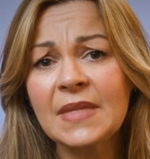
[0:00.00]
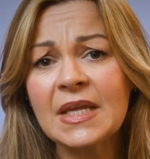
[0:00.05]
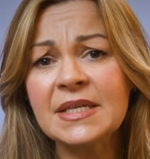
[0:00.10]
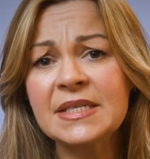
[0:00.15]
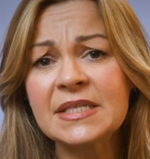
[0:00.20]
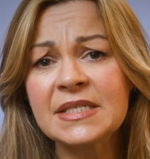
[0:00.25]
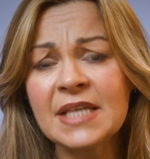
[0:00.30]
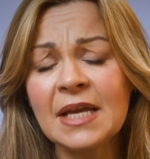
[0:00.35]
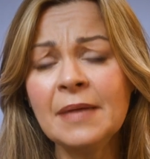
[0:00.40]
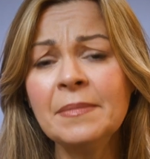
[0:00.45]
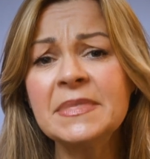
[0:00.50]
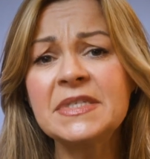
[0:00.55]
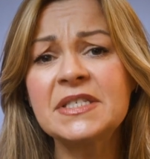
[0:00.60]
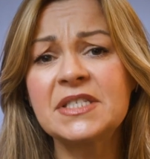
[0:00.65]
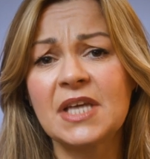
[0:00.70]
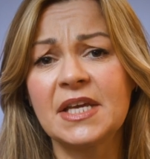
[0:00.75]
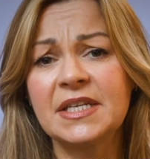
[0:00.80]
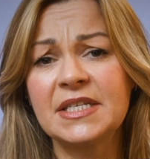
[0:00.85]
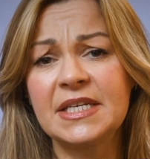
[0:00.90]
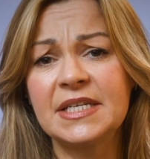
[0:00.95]
Some
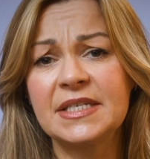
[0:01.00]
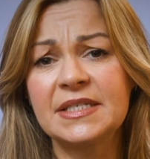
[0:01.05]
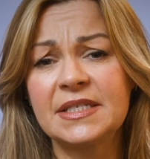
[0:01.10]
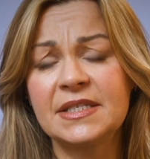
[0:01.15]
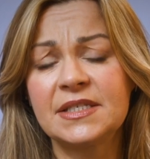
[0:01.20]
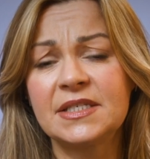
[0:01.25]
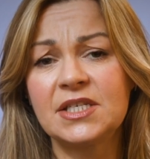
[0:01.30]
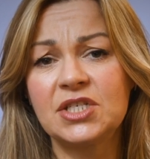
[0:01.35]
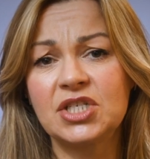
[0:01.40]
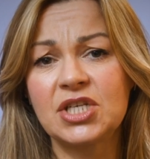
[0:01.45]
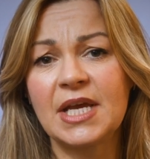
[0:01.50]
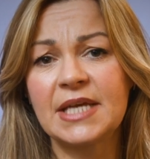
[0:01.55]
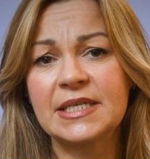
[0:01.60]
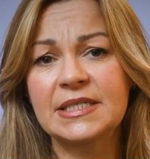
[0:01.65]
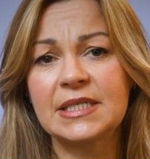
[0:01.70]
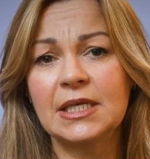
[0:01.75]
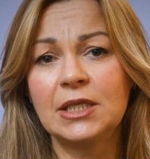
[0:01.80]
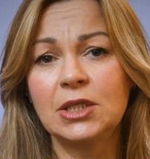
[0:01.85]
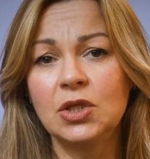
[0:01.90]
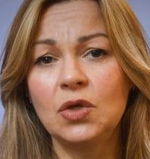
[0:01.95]
studies
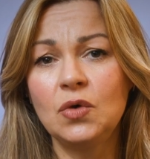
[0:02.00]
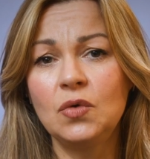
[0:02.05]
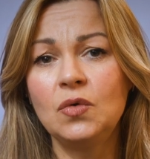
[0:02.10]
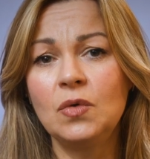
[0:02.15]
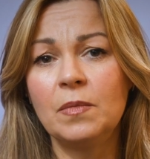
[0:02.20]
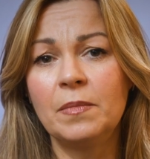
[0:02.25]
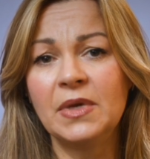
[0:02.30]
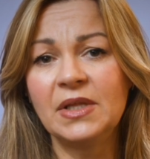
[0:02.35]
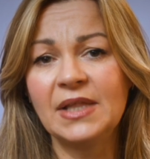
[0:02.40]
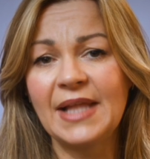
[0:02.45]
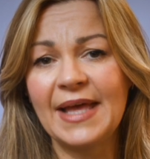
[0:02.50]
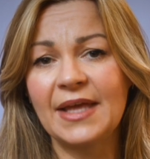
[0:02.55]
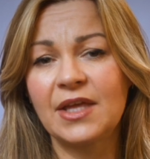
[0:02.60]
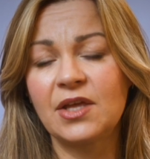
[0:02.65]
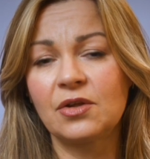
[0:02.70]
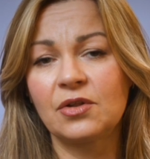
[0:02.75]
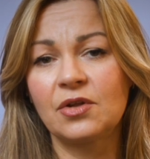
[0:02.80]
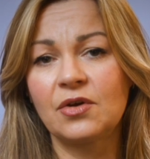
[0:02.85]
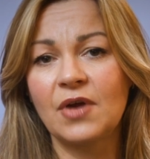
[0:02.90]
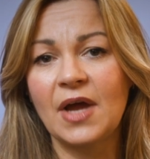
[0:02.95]
suggest low
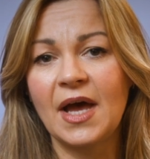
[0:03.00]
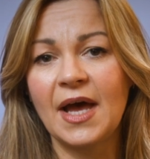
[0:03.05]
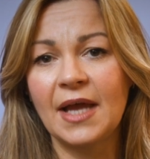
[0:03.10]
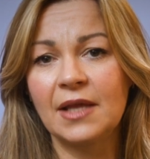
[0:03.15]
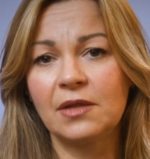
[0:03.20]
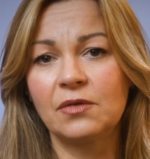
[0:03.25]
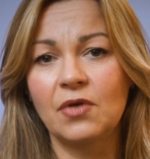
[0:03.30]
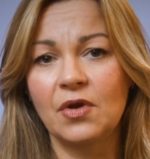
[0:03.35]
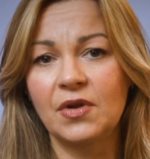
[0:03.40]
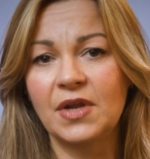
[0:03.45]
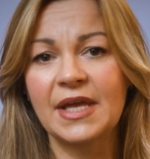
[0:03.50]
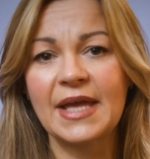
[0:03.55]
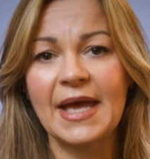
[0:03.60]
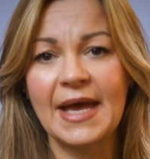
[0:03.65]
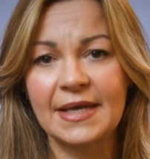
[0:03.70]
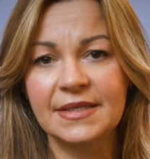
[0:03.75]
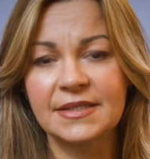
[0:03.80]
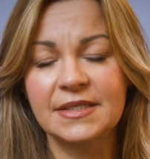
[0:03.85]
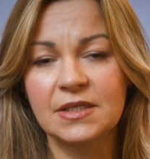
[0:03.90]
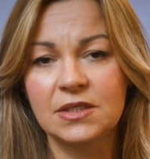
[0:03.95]
molecular hyaluronic
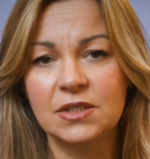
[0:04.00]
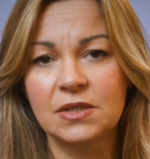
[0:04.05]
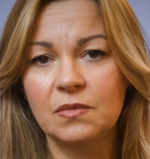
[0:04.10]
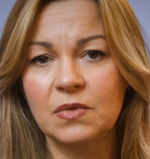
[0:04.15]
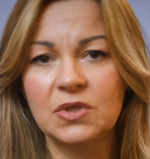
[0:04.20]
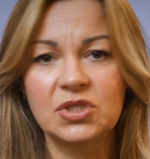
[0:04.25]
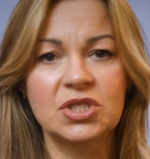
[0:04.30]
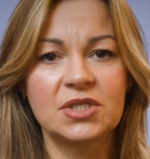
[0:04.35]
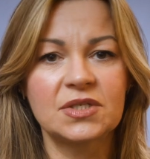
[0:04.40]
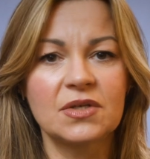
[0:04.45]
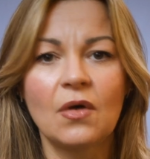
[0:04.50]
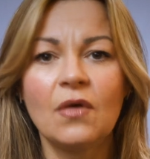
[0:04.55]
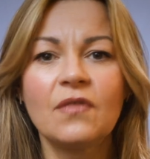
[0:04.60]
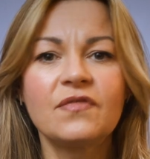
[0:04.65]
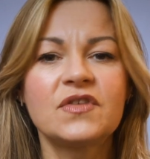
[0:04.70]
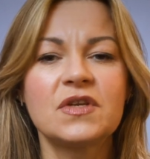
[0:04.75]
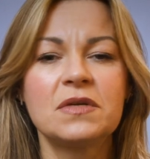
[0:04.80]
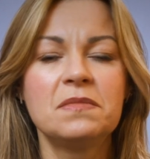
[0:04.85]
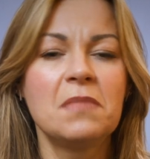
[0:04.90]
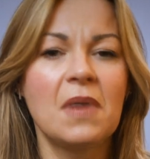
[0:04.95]
acid, which is
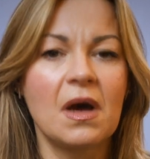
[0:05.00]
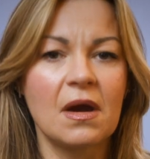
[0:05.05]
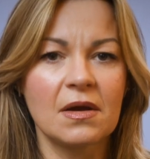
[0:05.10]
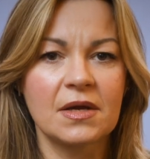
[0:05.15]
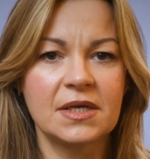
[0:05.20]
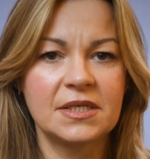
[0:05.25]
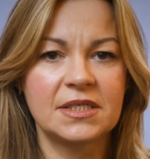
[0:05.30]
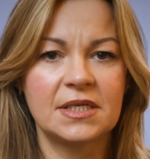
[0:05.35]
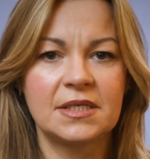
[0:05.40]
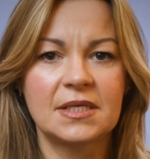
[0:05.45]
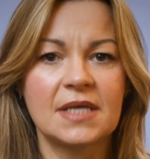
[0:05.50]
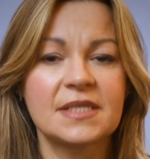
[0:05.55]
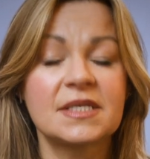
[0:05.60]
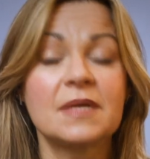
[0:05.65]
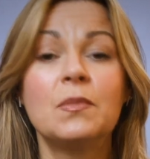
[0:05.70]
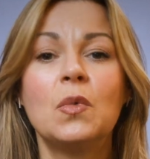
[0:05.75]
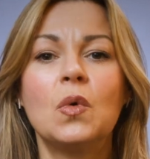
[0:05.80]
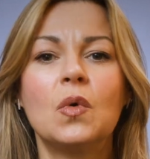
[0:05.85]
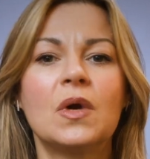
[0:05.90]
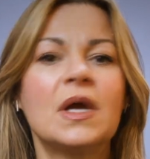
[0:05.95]
often marketed as a
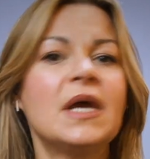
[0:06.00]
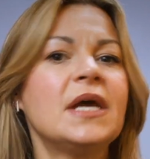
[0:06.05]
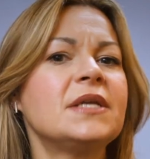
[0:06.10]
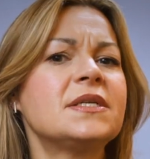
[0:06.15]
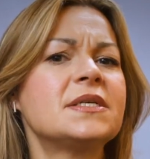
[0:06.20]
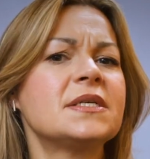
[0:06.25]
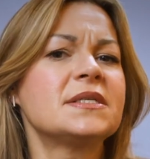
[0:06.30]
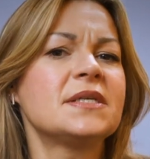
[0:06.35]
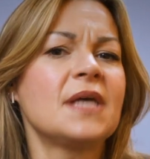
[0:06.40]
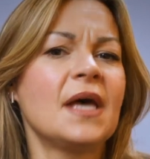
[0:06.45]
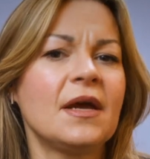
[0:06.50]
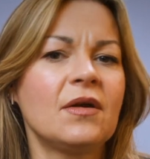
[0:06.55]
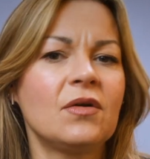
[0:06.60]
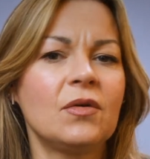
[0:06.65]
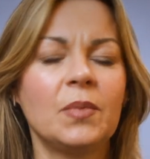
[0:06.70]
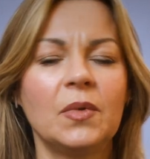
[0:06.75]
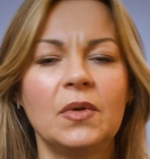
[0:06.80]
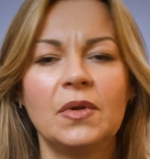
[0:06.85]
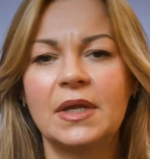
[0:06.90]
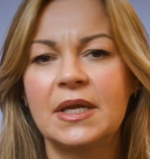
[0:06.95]
more
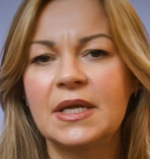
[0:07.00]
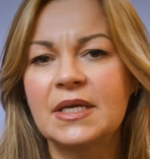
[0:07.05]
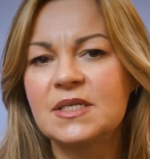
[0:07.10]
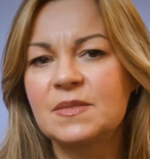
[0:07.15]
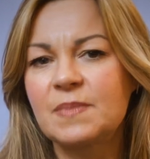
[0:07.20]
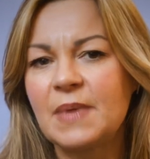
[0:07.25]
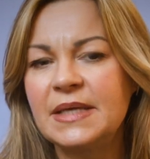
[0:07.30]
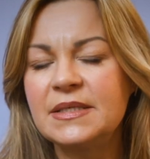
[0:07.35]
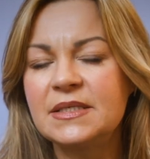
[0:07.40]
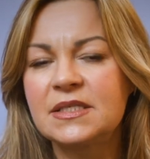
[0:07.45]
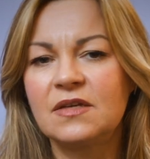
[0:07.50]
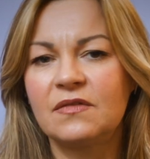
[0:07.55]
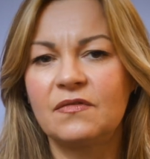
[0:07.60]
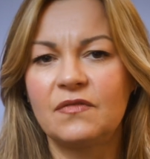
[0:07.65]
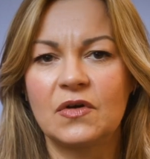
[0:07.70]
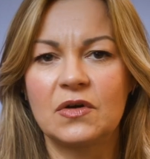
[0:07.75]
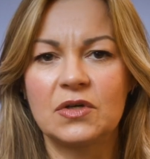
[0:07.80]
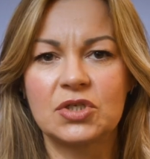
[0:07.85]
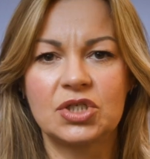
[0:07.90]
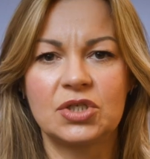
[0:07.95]
desirable and expensive
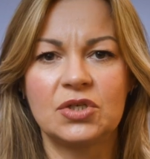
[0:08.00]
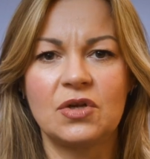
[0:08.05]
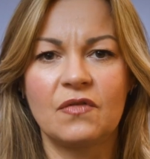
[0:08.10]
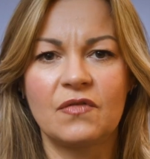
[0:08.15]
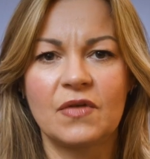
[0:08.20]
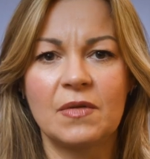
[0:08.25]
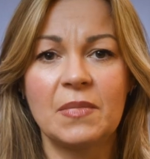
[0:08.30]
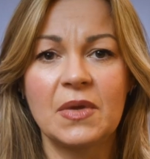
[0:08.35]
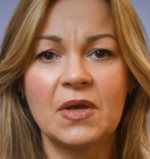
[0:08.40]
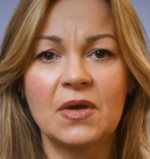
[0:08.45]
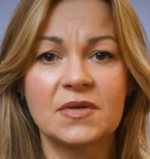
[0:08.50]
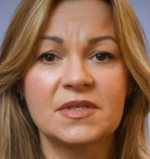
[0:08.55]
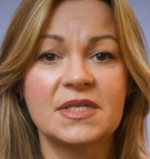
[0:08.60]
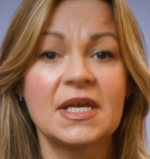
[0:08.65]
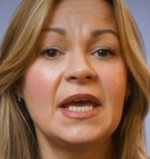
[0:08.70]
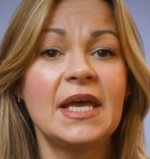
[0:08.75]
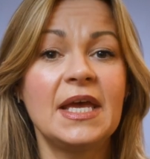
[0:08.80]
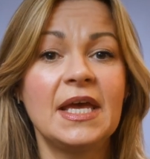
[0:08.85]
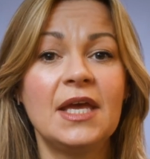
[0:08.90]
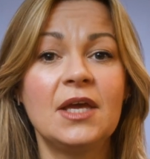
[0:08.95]
version of it because
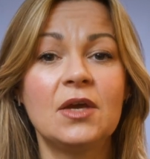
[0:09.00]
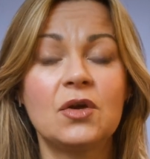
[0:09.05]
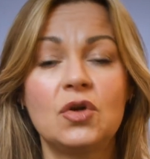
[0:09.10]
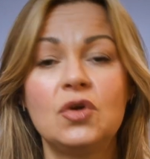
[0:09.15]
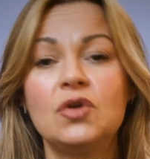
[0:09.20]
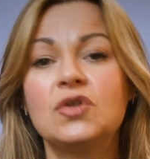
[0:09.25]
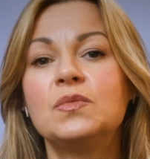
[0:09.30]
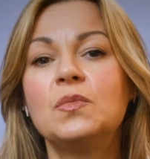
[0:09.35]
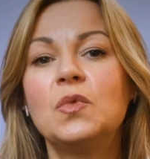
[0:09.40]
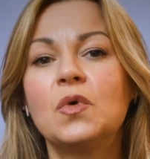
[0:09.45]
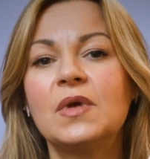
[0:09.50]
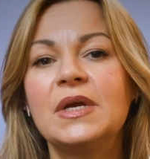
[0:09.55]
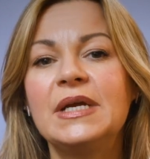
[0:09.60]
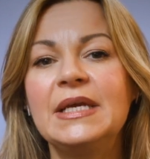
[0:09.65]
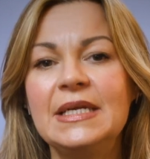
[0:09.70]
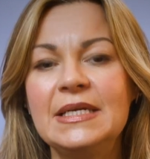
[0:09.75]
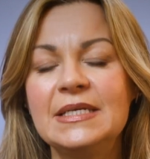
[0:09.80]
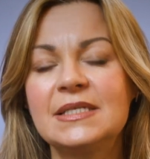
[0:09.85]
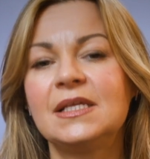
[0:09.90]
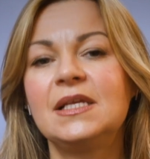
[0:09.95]
it could more
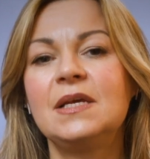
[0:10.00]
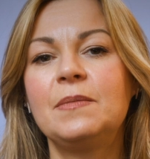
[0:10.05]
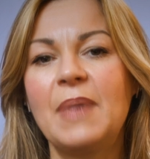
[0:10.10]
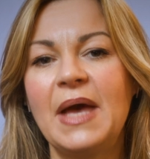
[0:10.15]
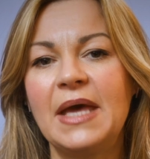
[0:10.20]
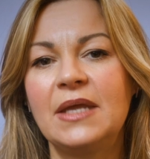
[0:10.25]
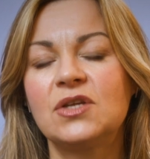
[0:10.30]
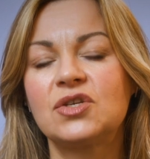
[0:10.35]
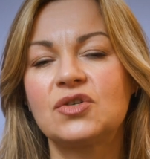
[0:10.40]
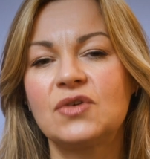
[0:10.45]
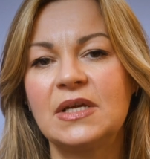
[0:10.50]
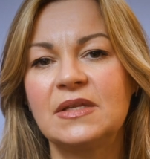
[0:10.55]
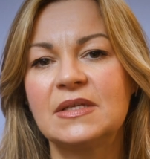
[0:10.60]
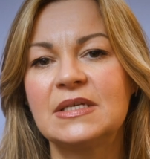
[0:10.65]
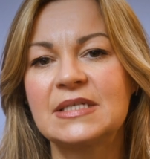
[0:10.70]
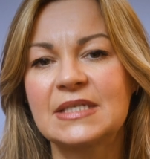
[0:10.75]
easily penetrate the